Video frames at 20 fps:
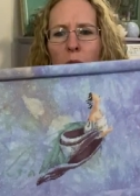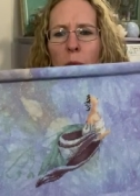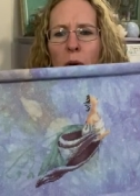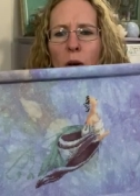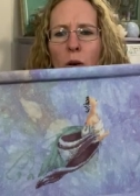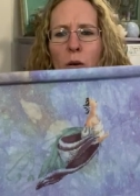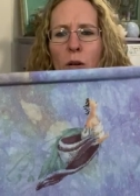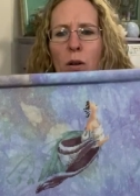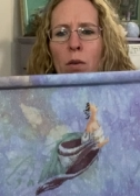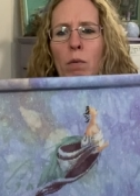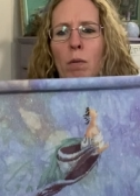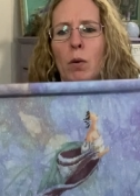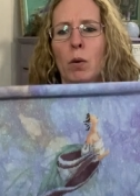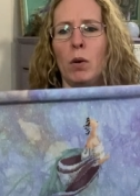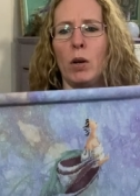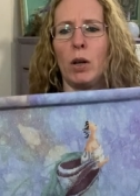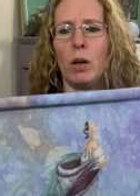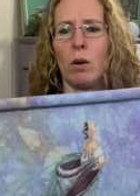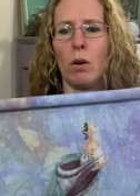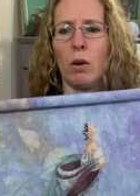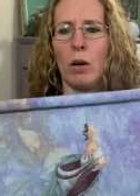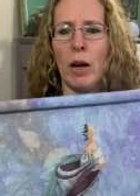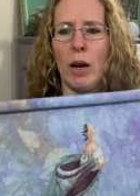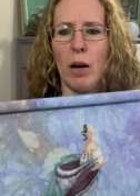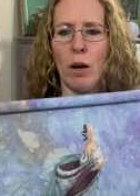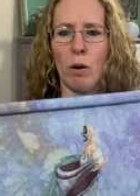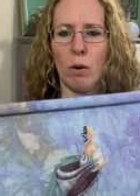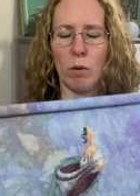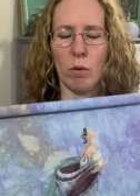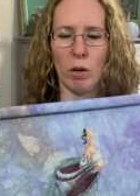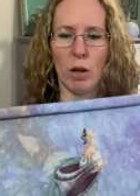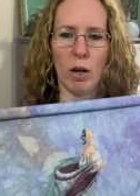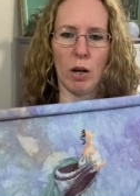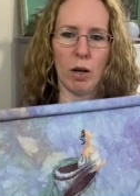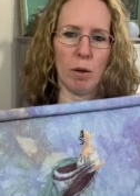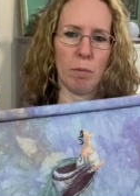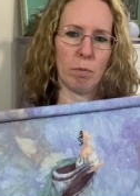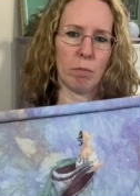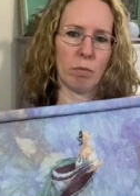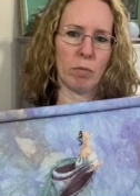about converting her hair.
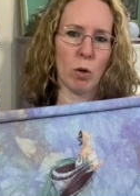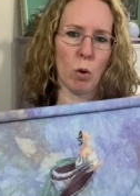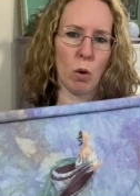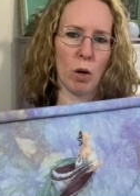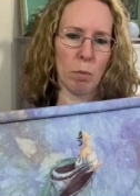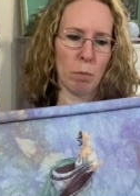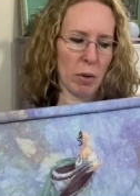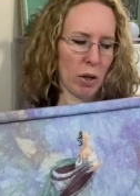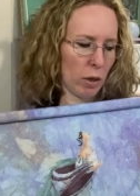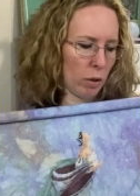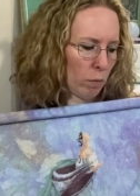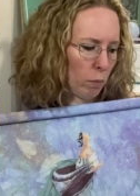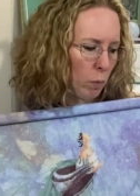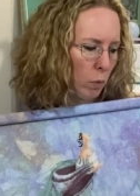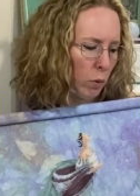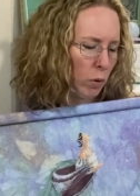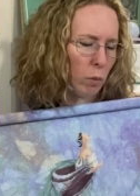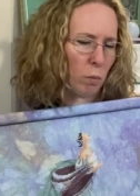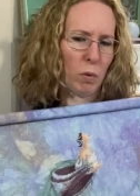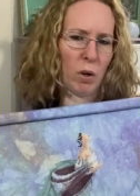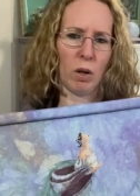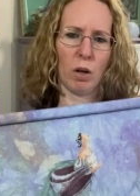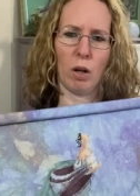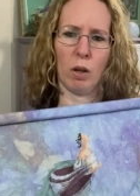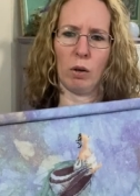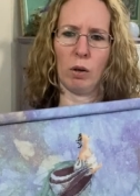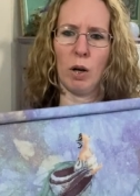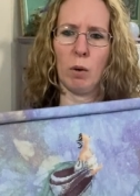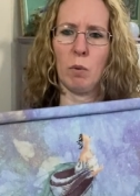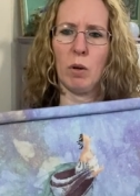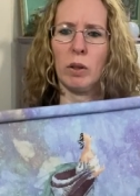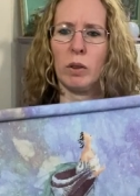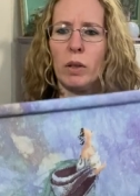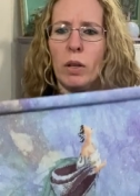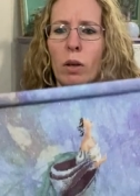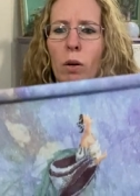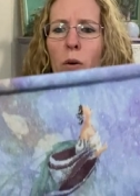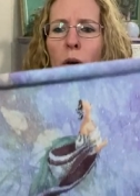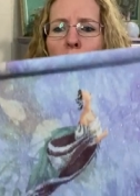I'm going back and forth on what color I want though.